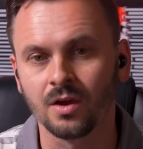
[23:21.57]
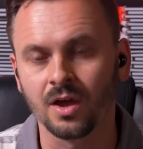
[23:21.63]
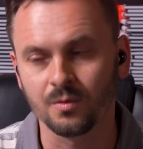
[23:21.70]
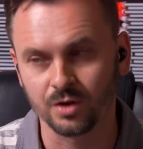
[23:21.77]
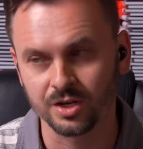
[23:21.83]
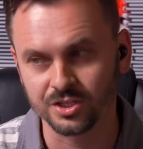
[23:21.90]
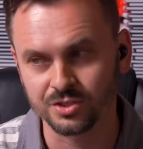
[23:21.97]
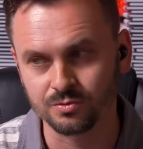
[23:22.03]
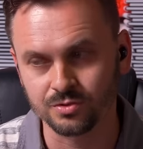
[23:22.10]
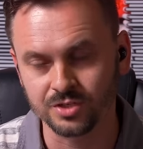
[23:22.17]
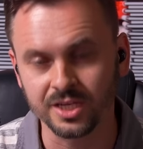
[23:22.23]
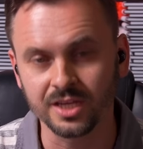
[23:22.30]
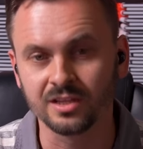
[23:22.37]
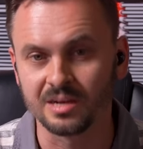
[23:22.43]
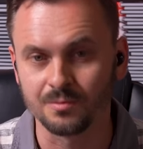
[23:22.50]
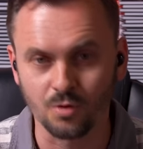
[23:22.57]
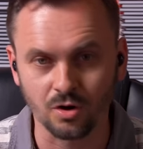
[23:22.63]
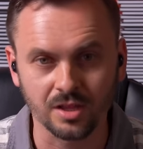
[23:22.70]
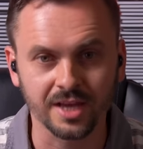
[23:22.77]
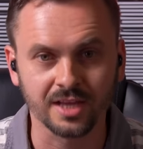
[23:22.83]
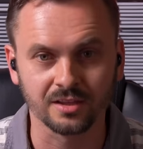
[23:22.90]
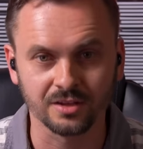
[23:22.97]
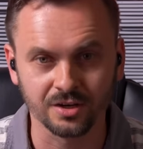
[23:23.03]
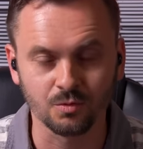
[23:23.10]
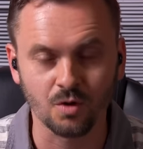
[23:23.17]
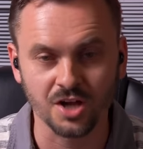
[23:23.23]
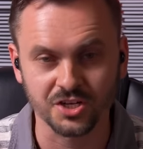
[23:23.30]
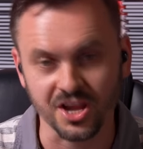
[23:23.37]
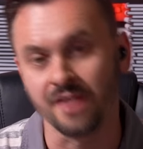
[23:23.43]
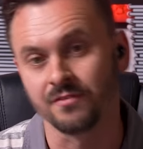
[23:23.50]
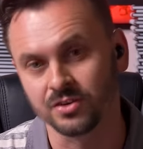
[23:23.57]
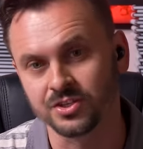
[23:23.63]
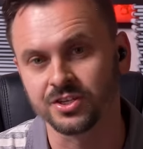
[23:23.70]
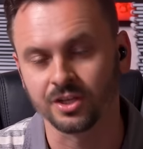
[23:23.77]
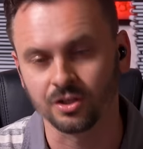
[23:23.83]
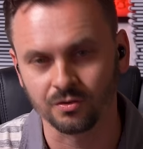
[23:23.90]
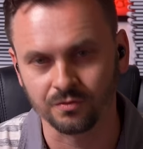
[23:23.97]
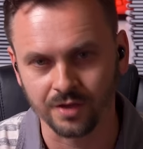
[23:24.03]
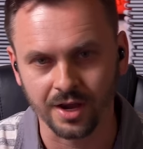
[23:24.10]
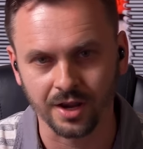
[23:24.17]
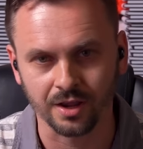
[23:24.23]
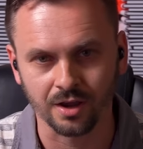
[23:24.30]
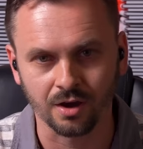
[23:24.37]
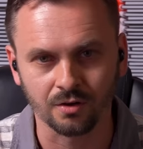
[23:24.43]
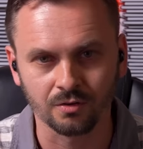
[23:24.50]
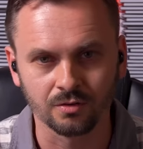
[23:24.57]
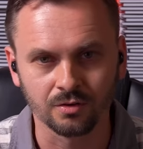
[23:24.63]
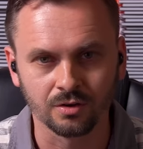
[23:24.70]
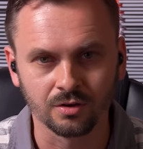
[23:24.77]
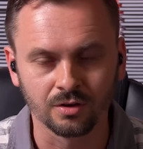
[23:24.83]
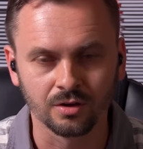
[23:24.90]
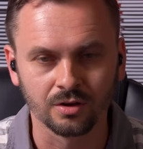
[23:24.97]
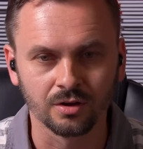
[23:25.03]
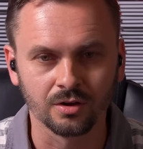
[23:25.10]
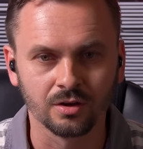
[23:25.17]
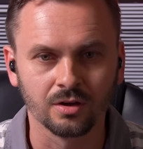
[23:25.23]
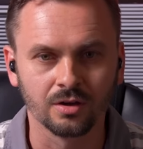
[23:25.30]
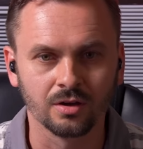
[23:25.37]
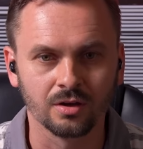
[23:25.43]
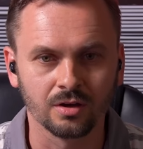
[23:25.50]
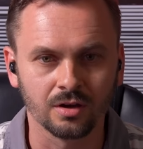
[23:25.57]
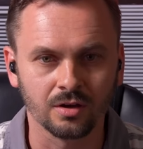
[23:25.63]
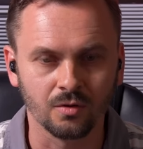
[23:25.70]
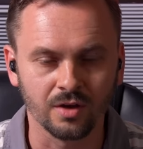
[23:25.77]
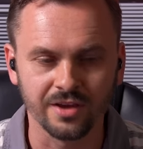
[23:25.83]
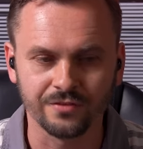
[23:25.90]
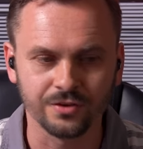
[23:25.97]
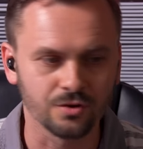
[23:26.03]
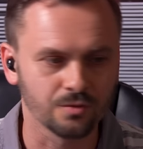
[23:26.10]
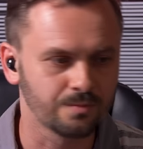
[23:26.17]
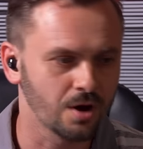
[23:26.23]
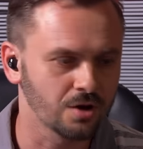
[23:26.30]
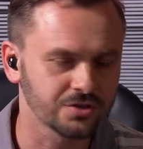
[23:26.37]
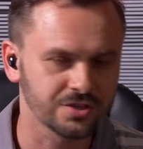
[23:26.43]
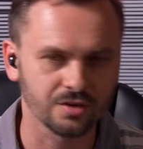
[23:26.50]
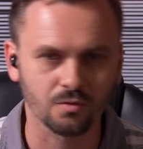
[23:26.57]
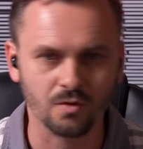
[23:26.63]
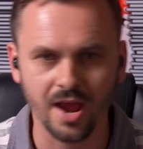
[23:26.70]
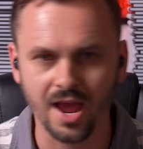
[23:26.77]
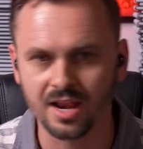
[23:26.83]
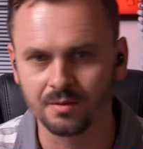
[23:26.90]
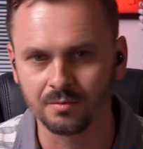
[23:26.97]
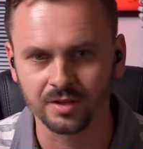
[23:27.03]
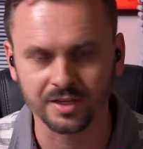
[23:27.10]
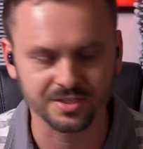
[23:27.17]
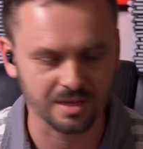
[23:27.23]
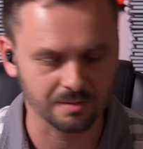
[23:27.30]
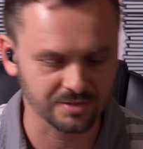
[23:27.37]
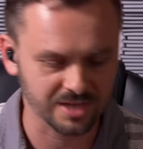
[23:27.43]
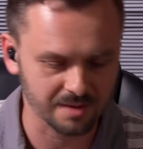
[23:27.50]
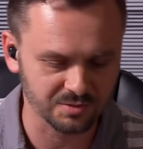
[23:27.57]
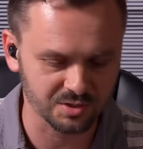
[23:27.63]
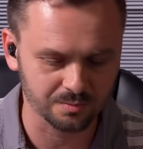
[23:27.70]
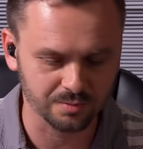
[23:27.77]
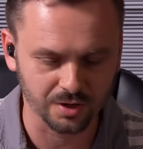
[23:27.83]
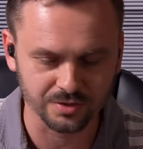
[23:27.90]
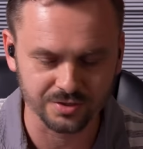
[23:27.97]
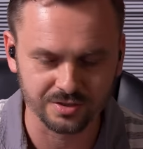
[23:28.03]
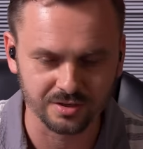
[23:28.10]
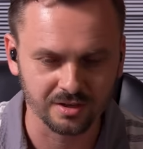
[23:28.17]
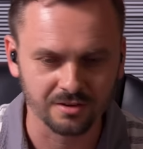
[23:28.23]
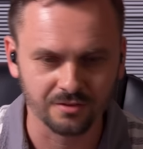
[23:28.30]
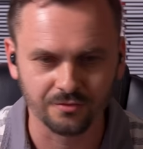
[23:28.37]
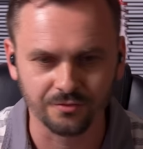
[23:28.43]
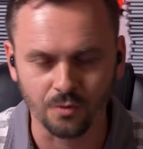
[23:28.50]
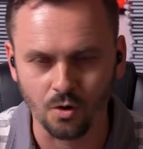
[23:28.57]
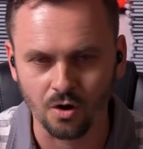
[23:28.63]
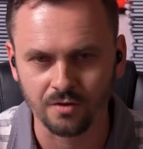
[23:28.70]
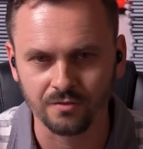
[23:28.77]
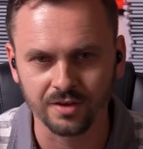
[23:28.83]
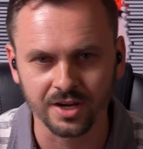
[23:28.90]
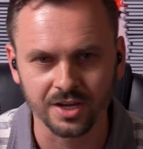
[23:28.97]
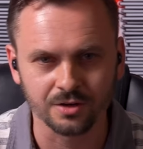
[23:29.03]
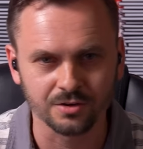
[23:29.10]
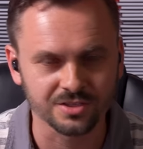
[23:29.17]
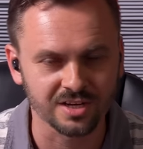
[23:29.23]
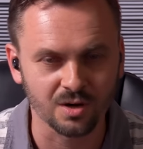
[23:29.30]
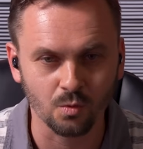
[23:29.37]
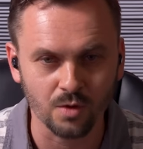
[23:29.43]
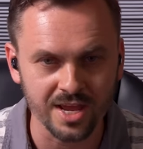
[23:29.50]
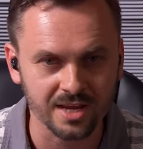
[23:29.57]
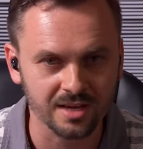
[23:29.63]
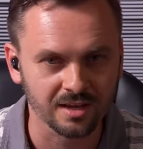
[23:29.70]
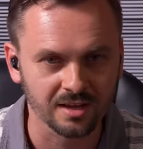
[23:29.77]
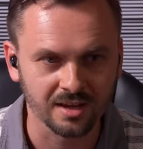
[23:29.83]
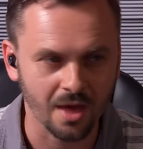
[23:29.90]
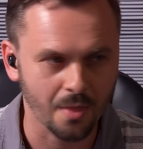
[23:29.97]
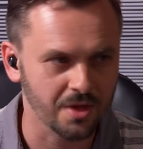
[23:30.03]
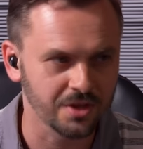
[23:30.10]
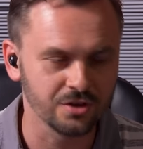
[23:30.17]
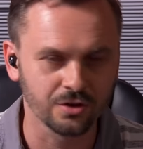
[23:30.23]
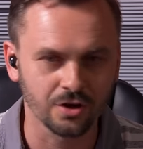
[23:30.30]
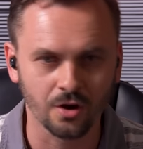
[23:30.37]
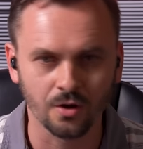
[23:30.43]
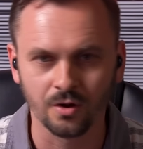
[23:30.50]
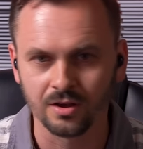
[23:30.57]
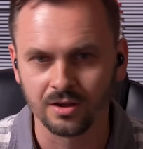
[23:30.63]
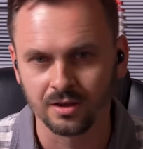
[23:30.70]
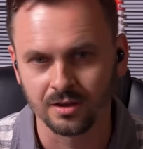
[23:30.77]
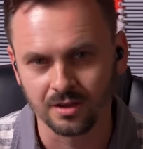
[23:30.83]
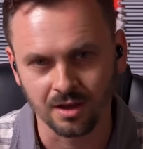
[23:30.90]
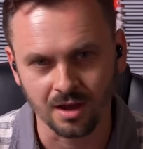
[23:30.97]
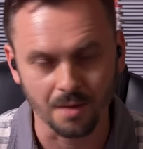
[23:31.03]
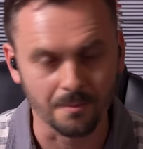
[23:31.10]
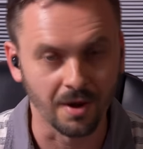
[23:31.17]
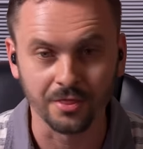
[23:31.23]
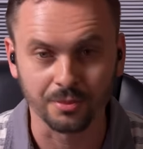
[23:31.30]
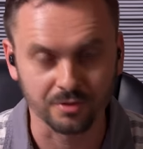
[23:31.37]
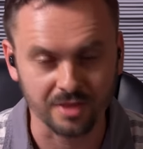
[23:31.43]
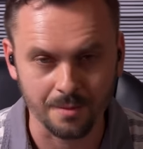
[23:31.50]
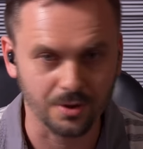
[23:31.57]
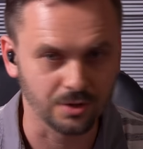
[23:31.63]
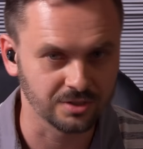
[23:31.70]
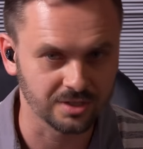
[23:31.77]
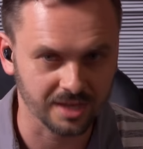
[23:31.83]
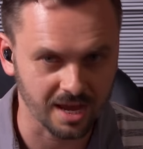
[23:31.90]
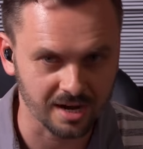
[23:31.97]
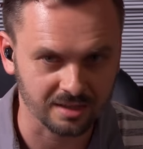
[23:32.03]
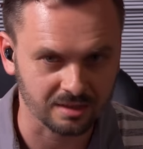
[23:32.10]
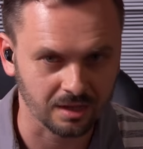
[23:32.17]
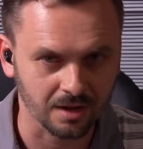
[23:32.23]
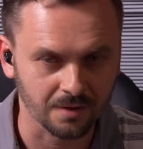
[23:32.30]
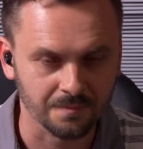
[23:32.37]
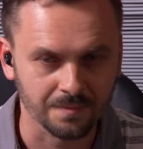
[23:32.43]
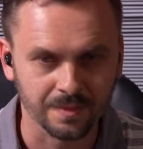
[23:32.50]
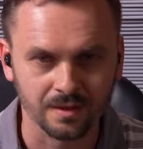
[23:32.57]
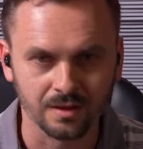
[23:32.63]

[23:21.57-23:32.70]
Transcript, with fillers: And when it's routine, they're more likely to watch every single video. If you're posting randomly, sometimes you post four videos in a week and then you go a month without posting anything